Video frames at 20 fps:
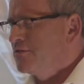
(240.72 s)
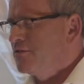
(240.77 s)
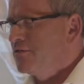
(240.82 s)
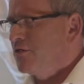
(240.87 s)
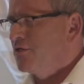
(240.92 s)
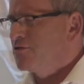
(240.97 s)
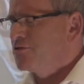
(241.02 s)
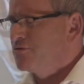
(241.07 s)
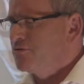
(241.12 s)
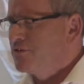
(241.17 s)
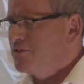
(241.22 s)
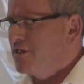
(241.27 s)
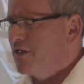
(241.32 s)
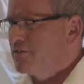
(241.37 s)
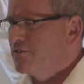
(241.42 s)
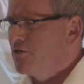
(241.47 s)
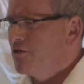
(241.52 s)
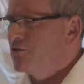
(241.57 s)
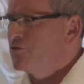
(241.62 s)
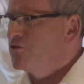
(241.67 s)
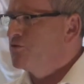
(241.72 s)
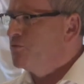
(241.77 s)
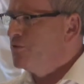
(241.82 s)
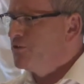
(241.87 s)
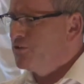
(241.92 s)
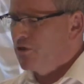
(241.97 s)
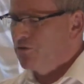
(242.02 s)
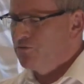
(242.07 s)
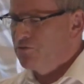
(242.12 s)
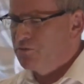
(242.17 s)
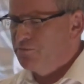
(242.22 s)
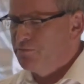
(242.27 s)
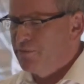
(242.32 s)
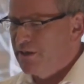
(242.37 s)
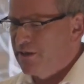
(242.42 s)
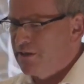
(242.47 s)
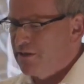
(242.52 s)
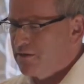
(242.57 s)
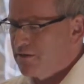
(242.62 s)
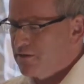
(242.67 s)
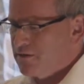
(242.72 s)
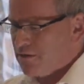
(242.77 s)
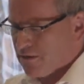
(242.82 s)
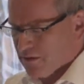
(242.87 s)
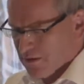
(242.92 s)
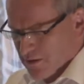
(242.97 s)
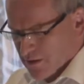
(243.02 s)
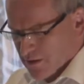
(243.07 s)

culture and technology. We don't build